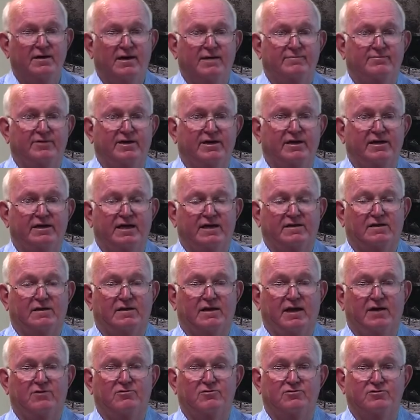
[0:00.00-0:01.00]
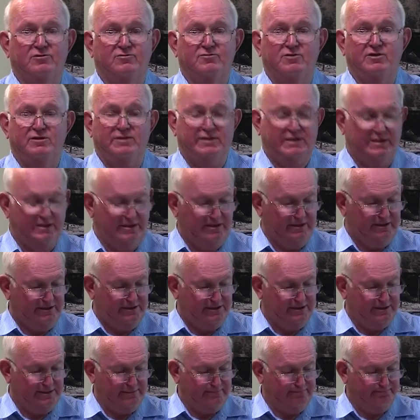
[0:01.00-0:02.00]
and meeting other local community
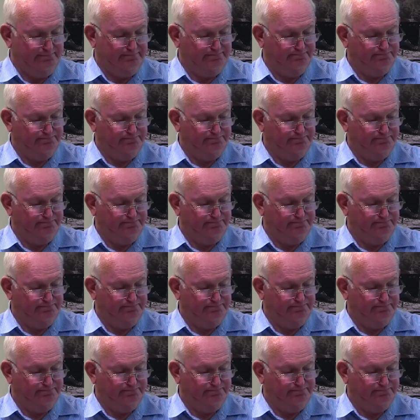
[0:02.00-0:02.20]
needs.